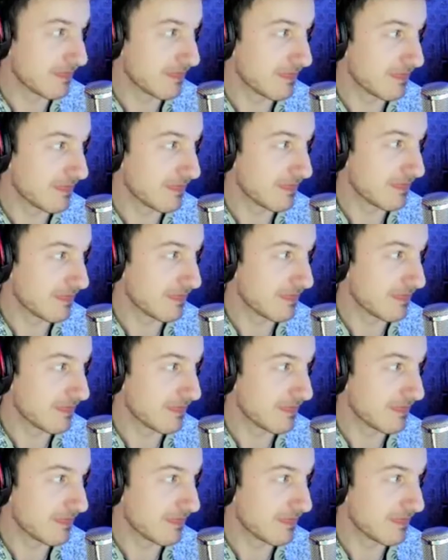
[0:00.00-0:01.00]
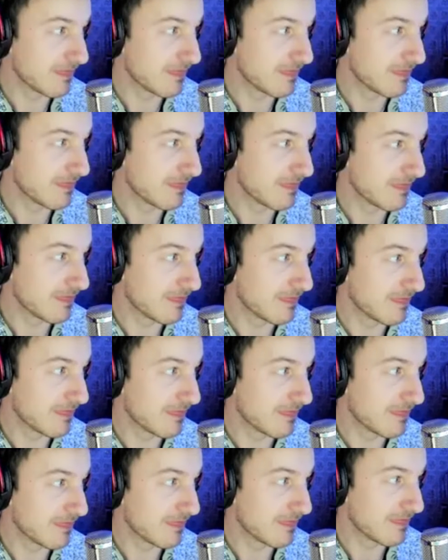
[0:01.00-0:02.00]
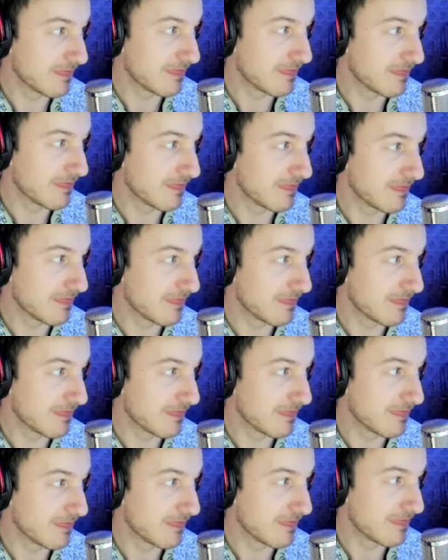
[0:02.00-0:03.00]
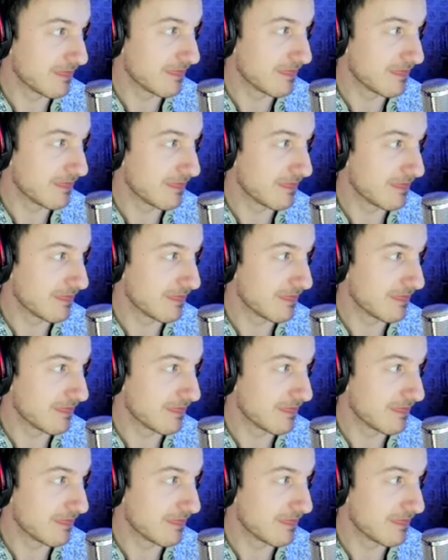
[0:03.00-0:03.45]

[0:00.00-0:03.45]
But he is here with me right now. Julian, can you say hello for me?